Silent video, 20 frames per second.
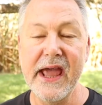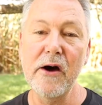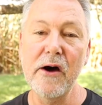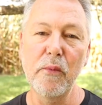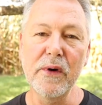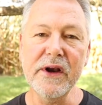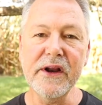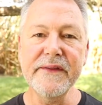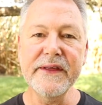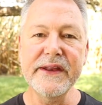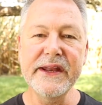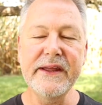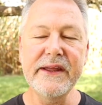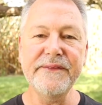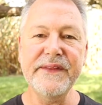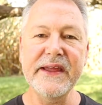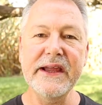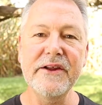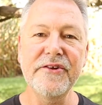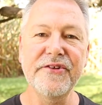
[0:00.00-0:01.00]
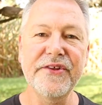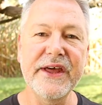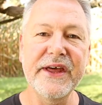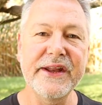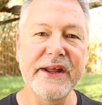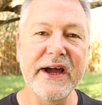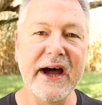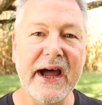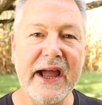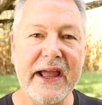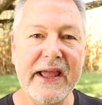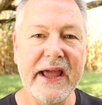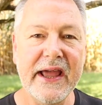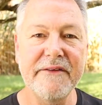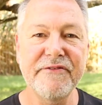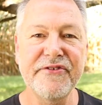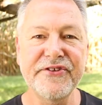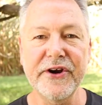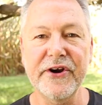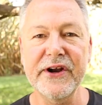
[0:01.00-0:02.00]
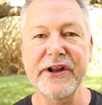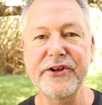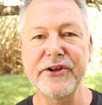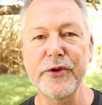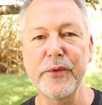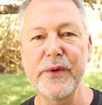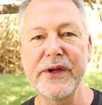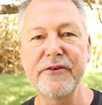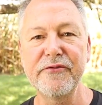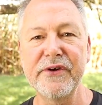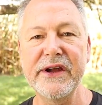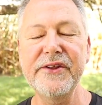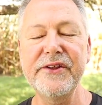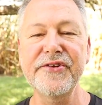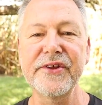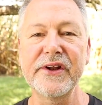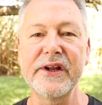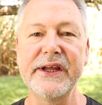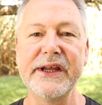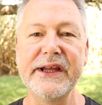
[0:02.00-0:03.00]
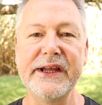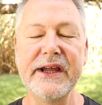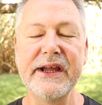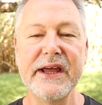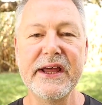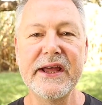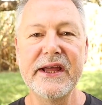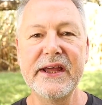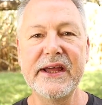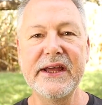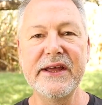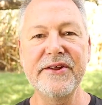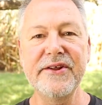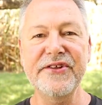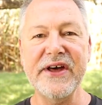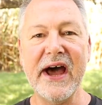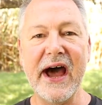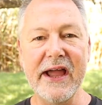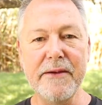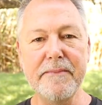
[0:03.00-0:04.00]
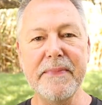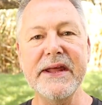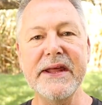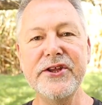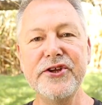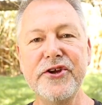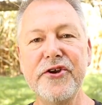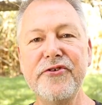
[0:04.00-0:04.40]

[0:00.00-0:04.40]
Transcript: Now, one of the neat things that I have started doing recently is I've been